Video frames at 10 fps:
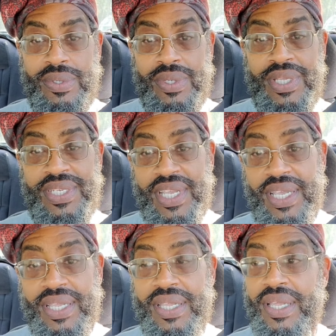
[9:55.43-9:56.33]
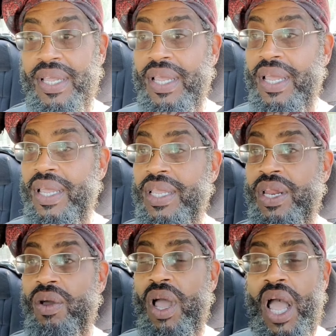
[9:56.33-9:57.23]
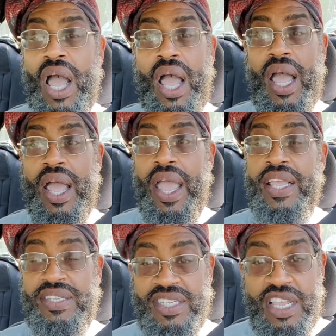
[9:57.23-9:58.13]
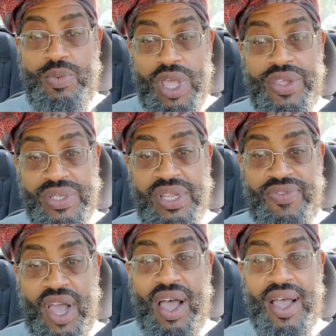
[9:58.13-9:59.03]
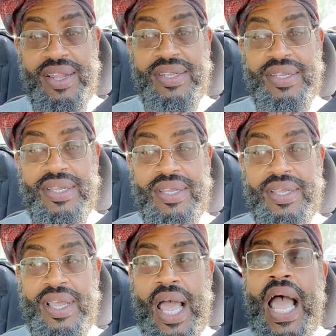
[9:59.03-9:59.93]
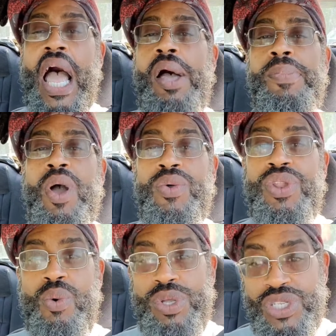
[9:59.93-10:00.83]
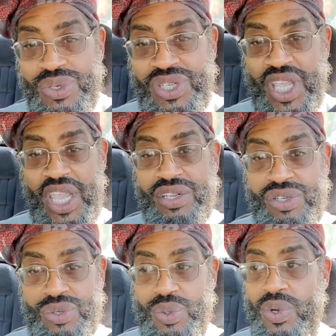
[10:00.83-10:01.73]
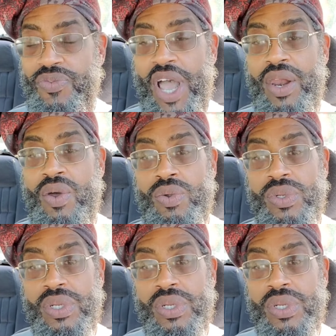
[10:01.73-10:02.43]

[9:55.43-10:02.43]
You did, You know, and see whether it's of God. How I'm gonna know what you are saying is true if I don't